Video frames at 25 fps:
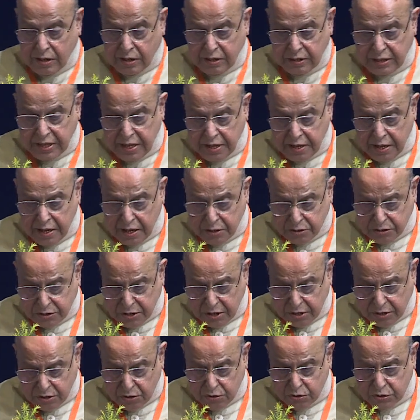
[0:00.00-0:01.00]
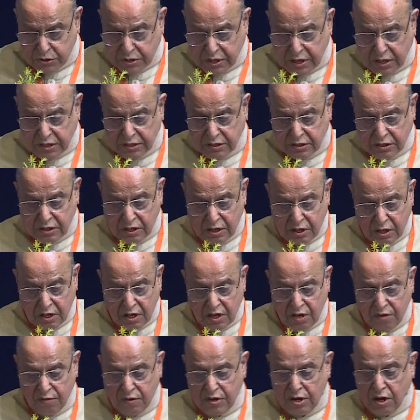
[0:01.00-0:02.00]
The institutions
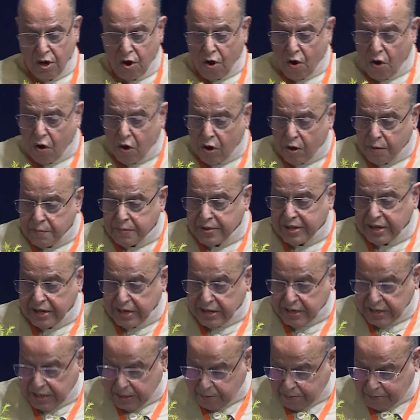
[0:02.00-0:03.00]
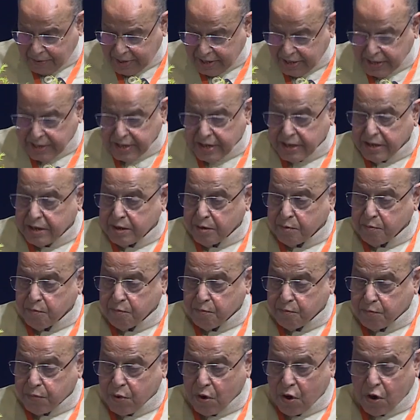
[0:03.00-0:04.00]
will all be
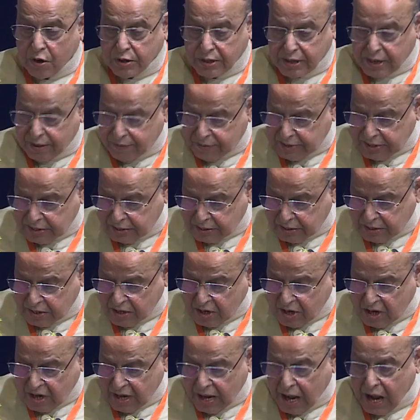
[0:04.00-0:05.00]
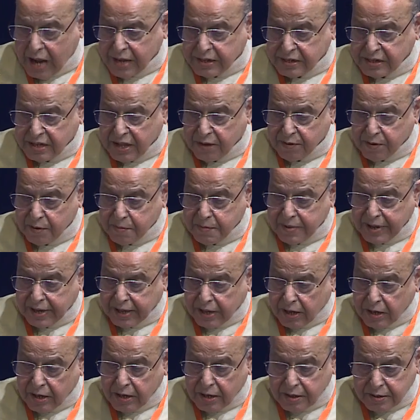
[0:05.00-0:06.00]
independent, broad governed, and they will be
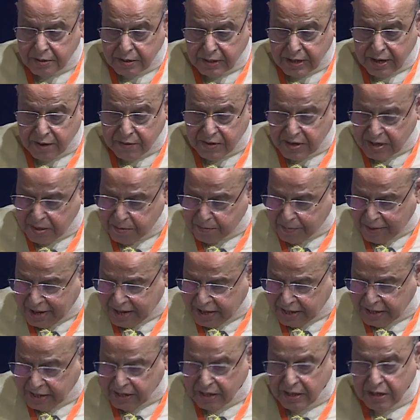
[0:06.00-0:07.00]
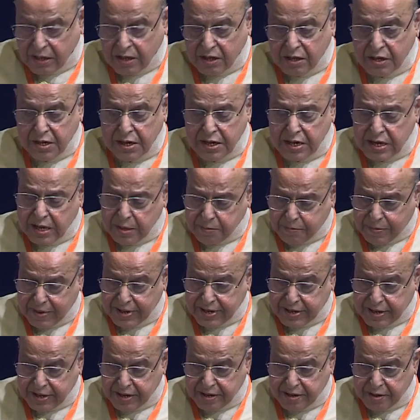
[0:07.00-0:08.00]
governed by
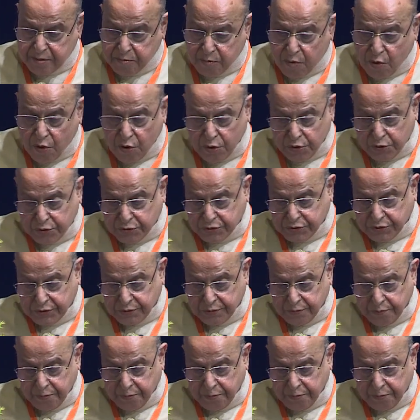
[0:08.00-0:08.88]
independent boards.